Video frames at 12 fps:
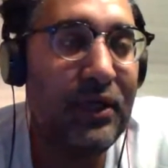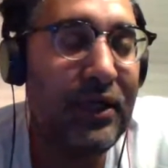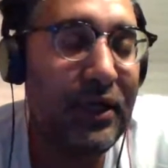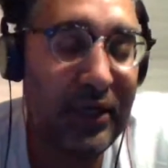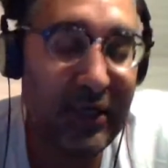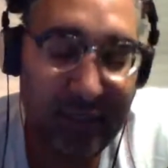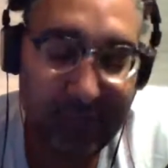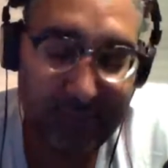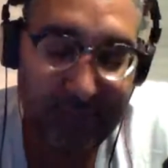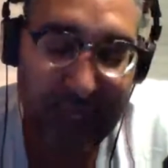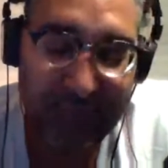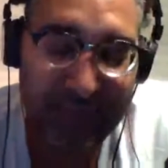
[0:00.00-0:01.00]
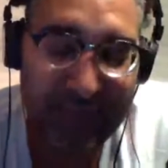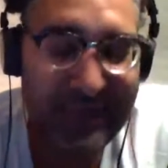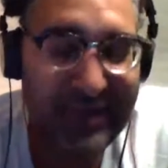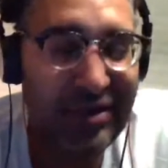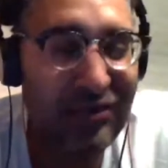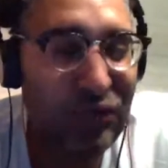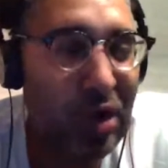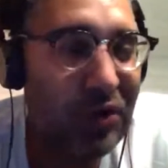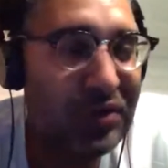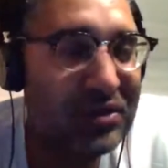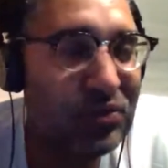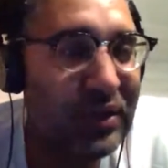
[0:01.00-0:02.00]
Yeah, the ending of Raw
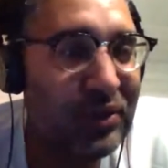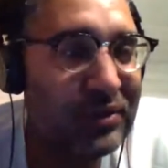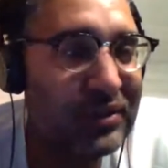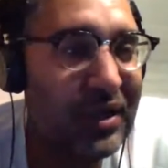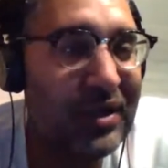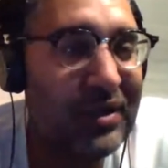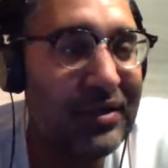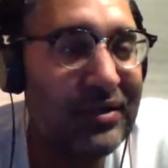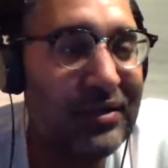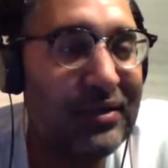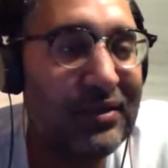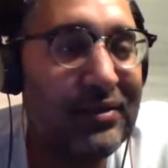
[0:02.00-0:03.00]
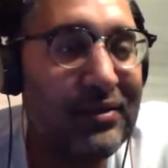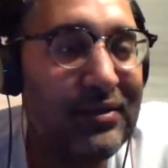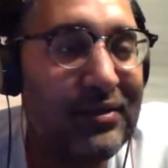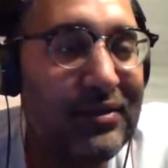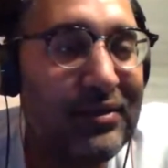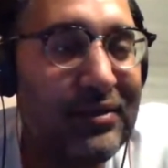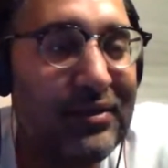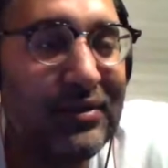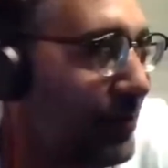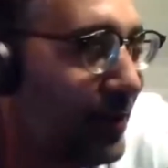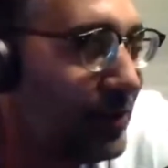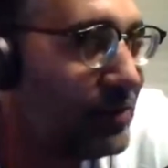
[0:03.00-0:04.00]
this week was kind of. Let's
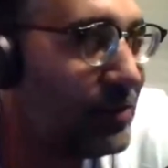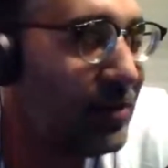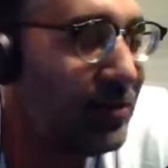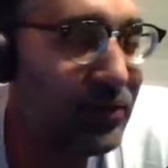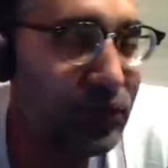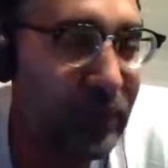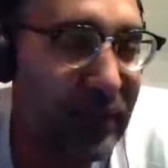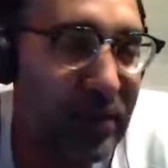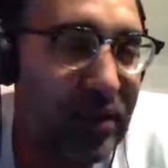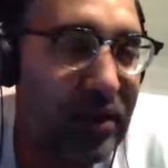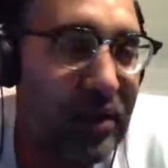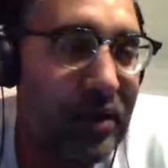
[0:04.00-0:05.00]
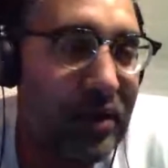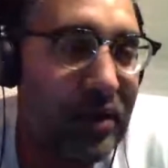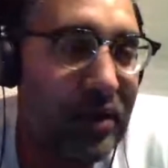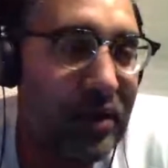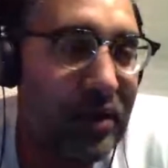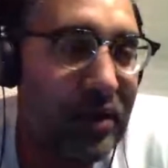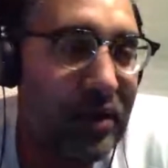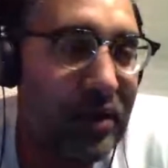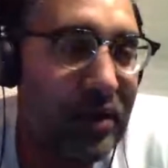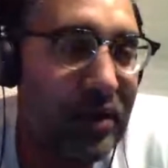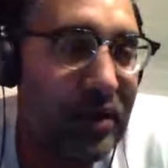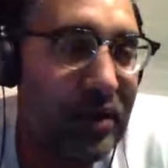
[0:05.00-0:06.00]
get into that. Let's get in this week.
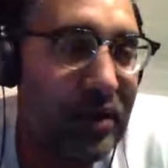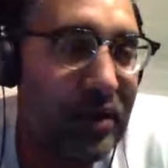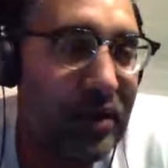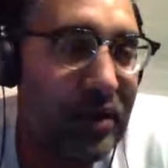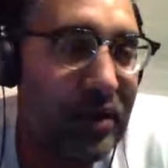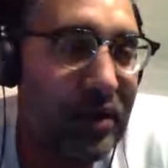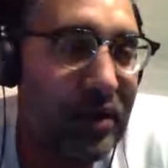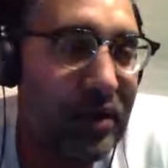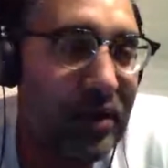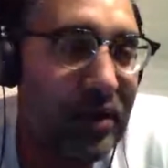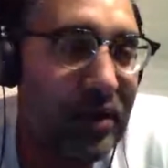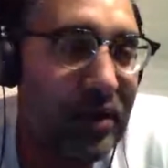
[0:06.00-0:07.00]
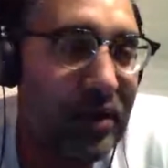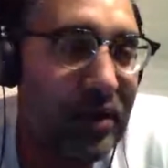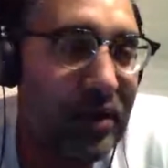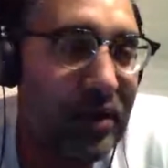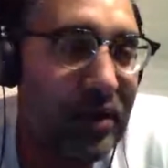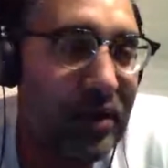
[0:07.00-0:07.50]
The ending of Raw.